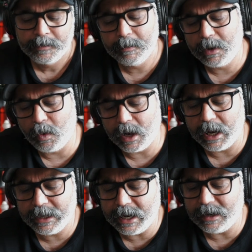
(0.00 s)
But what
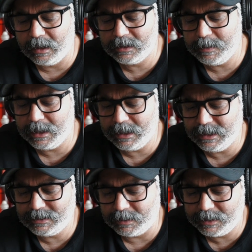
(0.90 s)
I get
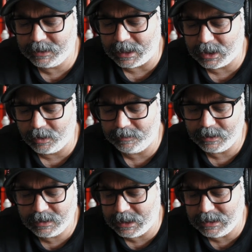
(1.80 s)
ultimately is something that could have
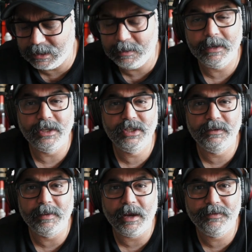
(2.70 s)
e- easily been
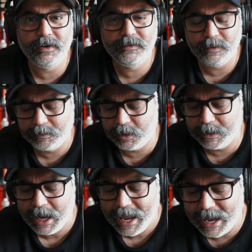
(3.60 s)
achieved by a first fill
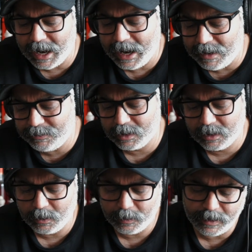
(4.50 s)
bourbon, and I have to
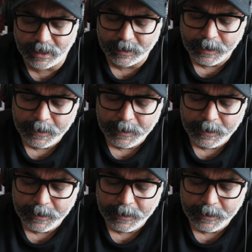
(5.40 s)
agree with that.